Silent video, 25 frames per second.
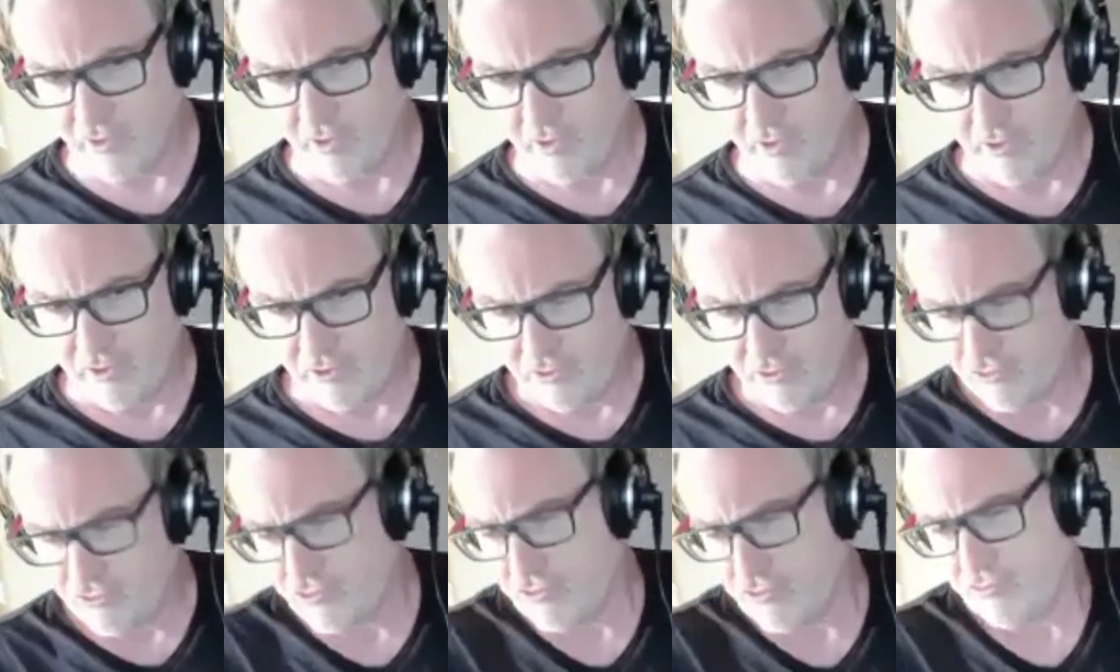
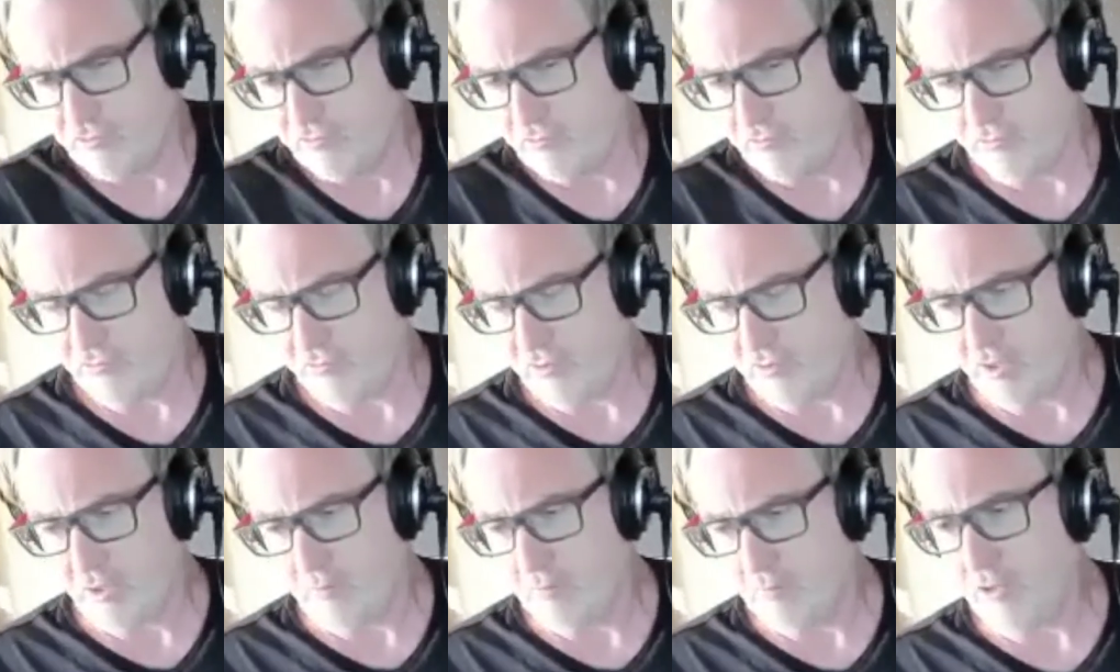You should
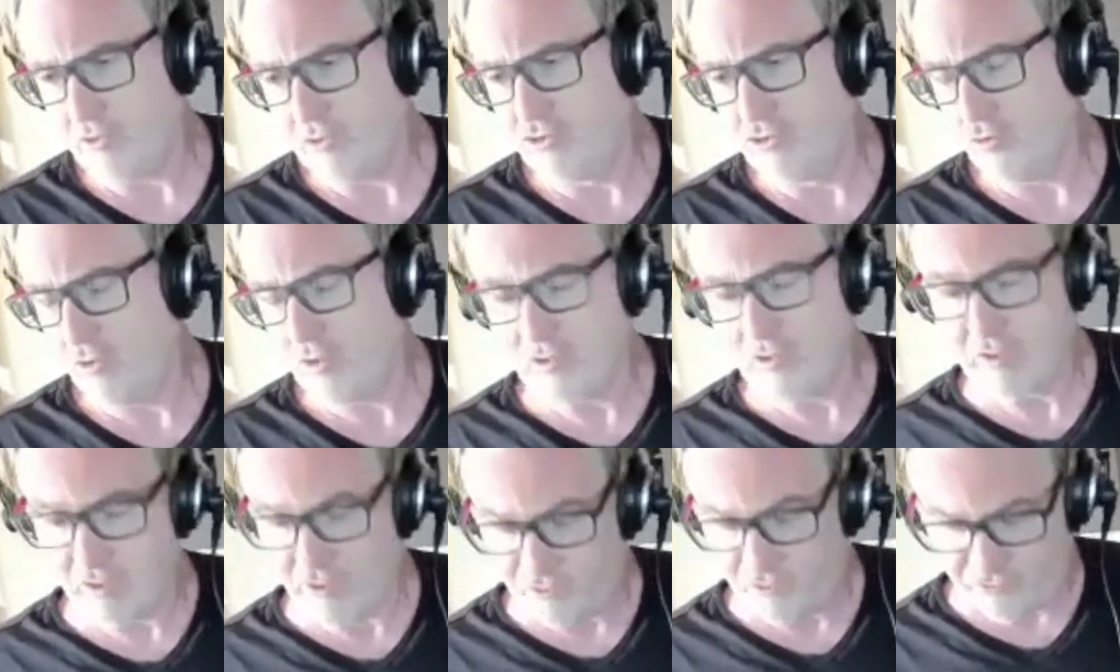think about
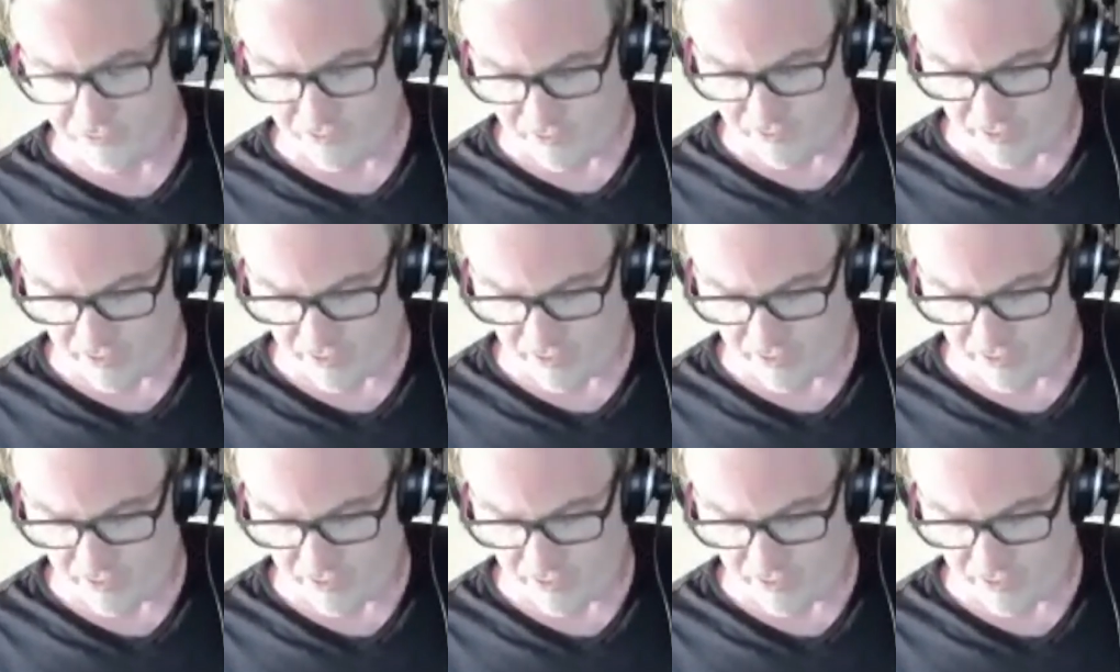doing this. And I